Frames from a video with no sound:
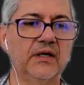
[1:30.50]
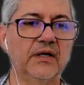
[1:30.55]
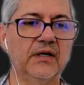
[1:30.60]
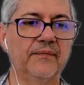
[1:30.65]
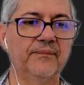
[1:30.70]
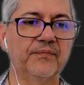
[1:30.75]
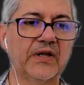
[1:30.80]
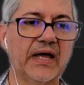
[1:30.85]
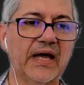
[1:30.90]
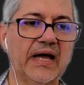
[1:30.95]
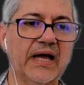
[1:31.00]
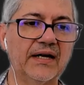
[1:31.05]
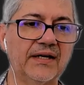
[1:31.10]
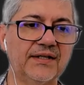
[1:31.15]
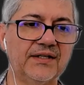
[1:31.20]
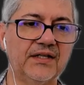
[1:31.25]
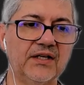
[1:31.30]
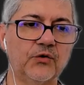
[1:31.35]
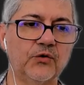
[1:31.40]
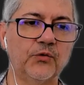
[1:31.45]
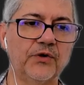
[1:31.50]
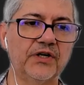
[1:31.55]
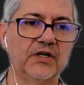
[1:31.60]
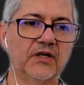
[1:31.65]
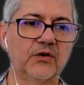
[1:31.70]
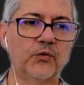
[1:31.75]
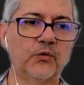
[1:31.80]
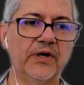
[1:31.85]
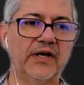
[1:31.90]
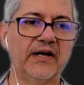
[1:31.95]
And here we are.
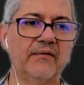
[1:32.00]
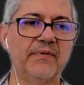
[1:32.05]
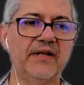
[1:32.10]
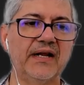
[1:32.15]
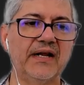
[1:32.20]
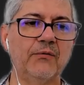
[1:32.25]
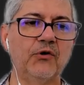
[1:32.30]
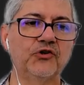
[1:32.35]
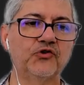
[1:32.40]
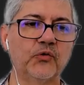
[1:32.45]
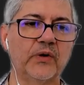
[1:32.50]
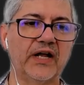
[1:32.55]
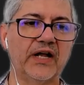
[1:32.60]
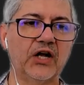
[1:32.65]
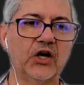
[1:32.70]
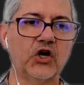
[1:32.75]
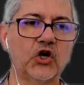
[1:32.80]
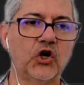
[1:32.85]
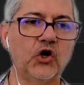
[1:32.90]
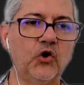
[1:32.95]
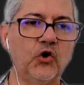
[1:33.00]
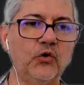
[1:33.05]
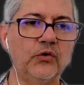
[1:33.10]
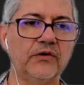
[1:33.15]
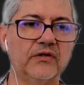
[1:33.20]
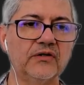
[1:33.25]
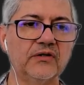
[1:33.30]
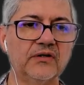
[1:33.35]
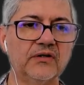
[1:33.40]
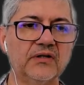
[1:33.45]
We have been able to encode
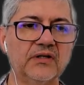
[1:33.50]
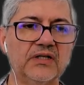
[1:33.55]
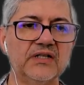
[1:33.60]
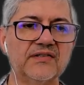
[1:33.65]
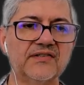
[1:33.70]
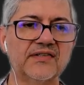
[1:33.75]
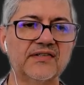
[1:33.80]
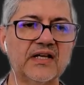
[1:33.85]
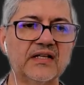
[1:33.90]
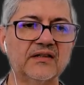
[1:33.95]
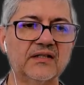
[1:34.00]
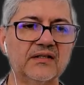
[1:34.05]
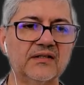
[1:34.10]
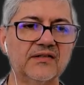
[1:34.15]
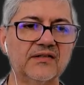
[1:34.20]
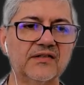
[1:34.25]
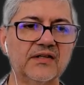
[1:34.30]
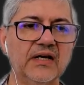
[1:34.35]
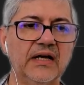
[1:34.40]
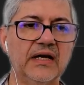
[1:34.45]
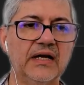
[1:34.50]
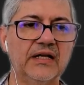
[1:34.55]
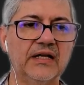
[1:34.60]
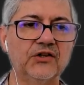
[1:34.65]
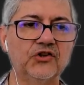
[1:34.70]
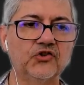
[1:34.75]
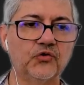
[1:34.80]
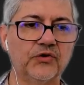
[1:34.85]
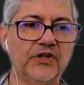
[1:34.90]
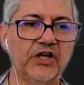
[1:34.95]
this sentence,
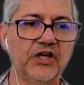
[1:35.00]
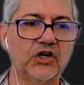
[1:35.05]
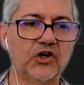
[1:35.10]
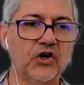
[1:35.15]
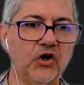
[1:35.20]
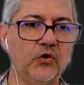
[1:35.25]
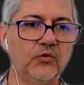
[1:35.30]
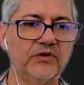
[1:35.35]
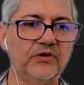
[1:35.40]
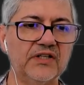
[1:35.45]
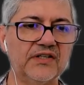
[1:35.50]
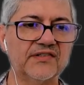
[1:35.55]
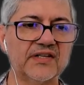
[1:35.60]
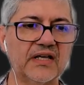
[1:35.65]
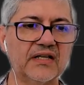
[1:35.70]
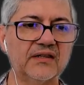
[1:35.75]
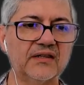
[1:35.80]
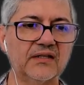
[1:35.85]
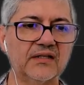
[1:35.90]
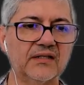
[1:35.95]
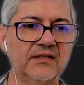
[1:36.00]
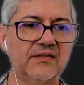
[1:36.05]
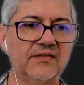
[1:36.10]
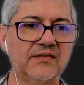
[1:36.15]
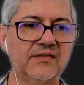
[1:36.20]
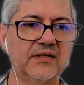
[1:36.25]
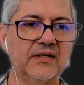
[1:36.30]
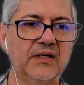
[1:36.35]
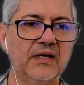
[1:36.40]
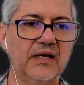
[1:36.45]
to decode this
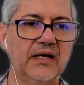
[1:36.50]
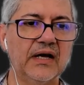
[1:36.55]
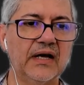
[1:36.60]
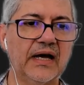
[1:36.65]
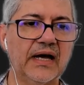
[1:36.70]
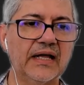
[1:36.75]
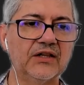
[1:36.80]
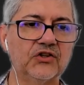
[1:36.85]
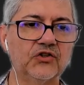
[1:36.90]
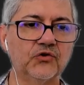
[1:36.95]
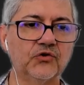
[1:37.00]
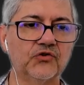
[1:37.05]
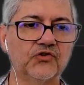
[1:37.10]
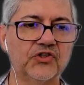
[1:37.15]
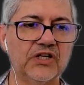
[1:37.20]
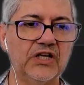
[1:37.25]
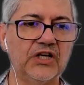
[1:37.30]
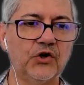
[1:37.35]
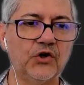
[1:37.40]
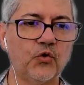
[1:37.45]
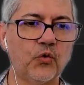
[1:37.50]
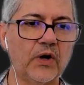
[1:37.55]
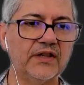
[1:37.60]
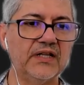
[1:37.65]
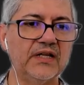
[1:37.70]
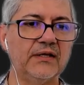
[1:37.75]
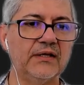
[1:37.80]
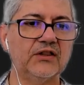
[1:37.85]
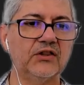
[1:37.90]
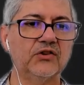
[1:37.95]
sentence, and to see what
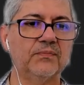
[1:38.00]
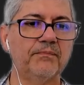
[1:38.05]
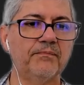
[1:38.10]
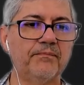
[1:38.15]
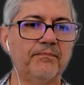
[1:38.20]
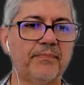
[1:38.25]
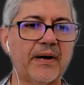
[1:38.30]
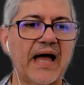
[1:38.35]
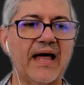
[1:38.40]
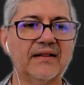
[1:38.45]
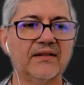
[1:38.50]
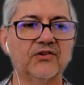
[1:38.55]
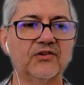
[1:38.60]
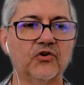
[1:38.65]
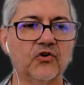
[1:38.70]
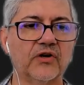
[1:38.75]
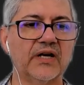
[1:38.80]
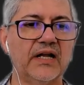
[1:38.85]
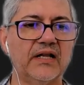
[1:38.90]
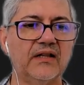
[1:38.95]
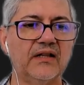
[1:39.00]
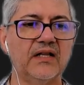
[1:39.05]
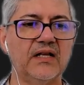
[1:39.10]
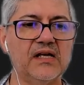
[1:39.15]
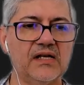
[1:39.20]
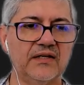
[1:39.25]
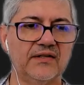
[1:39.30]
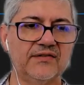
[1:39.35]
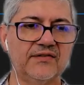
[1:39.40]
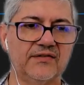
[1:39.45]
the path token ID
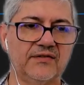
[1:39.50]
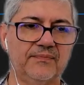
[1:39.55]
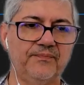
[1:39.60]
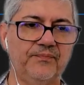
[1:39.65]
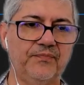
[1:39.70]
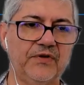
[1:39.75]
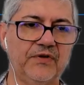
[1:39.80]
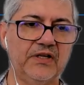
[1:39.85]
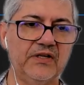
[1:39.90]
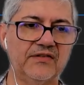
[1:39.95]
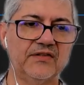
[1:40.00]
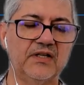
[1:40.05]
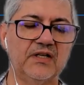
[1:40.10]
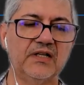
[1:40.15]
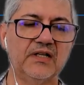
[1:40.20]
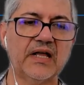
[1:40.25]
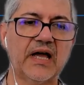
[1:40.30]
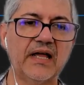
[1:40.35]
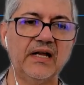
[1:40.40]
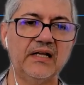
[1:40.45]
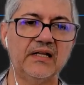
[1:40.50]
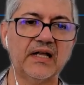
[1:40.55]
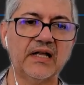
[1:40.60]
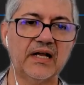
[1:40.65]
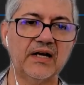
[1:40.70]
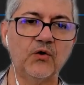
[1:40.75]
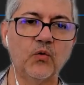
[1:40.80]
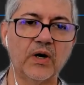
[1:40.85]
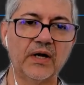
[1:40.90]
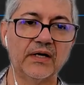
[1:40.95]
is the
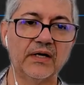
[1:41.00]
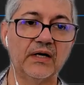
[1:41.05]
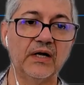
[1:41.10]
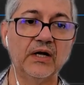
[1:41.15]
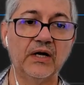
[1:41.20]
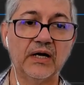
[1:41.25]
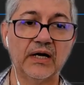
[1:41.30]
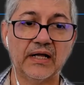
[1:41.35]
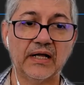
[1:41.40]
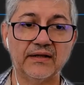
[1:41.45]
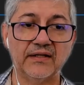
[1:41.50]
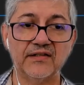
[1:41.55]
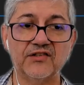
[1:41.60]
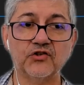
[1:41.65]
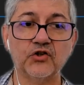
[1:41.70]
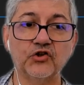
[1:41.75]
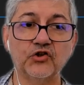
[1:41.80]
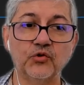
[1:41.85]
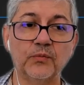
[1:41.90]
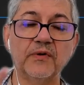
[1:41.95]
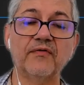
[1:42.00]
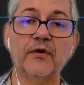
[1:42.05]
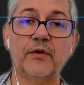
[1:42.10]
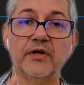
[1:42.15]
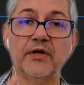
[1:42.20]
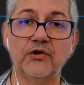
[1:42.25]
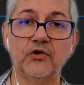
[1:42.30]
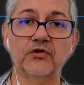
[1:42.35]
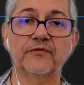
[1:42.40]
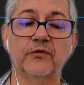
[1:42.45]
9091. And this is going to be very
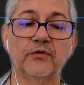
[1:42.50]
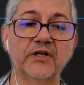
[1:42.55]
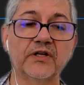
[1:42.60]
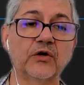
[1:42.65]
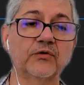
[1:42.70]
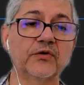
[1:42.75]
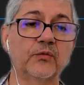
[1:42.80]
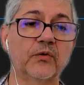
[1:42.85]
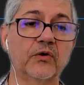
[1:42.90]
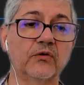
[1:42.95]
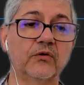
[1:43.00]
useful down the road.